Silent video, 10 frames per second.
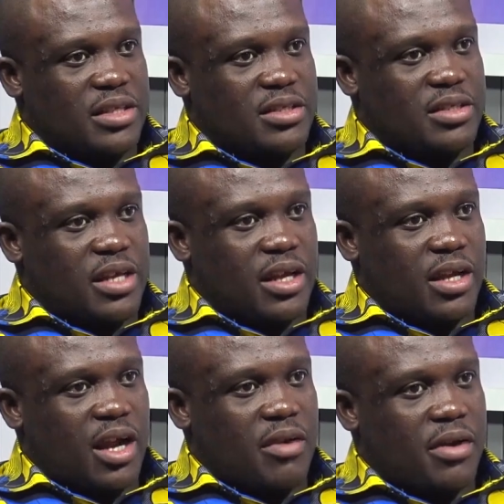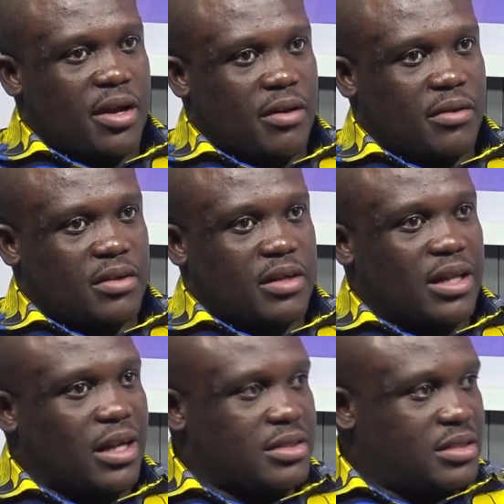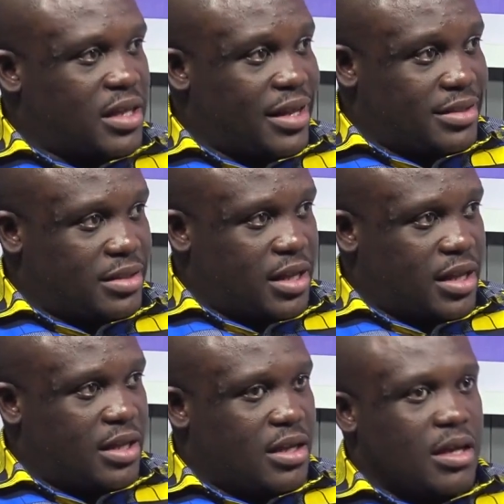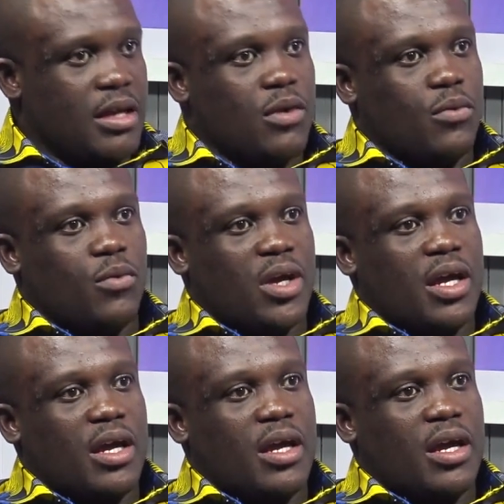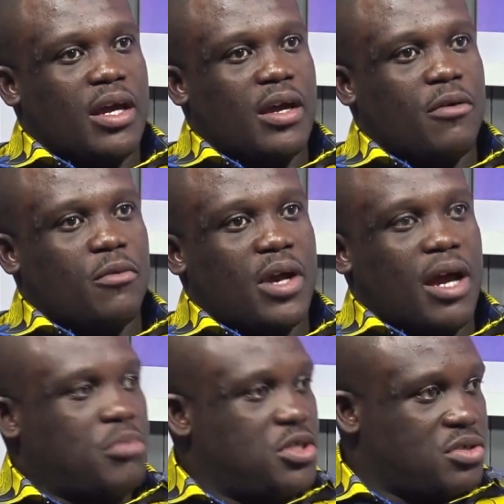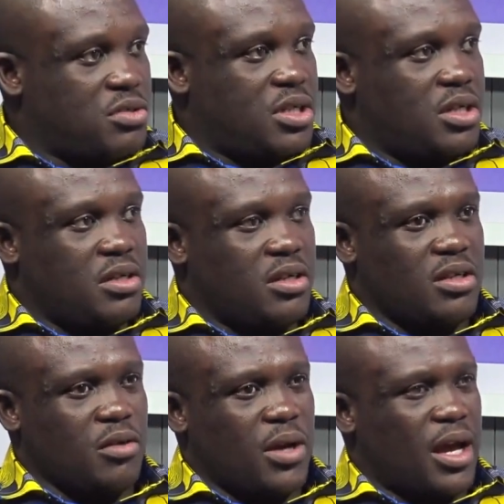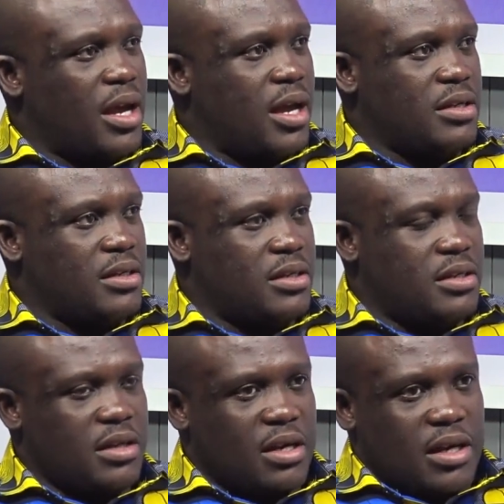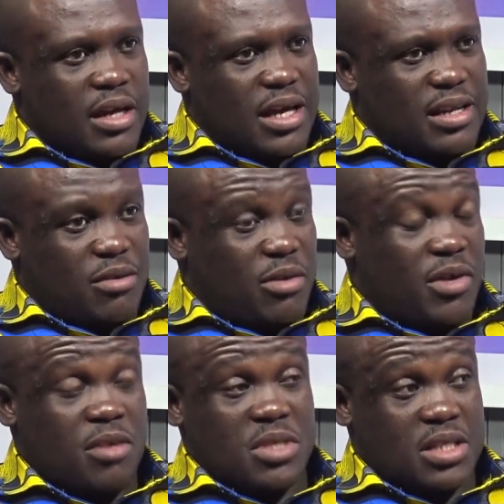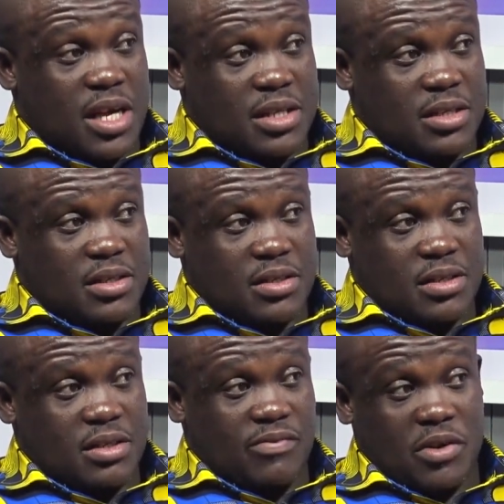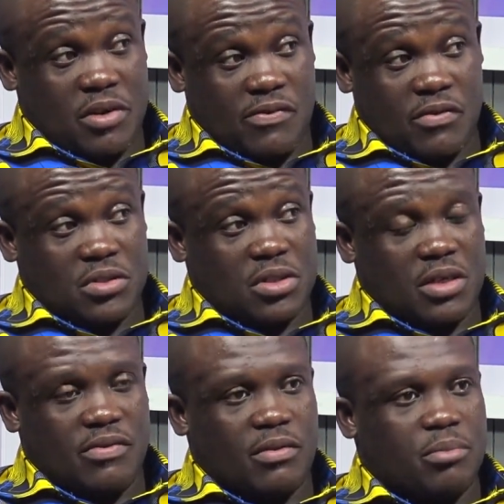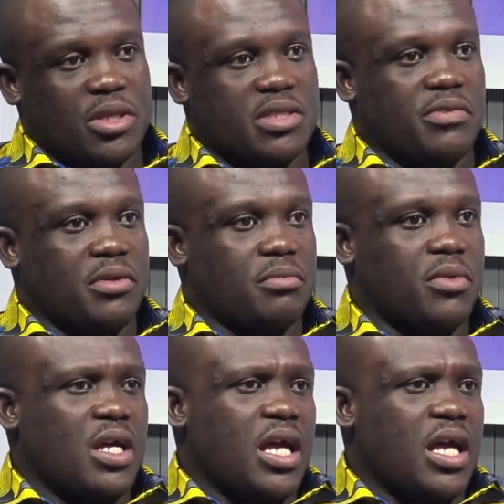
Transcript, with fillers: N T A carry out, I think last Thursday, mm. were, were arbitrary. They were high-handed, and they were very misguided and very unfortunate for press freedom.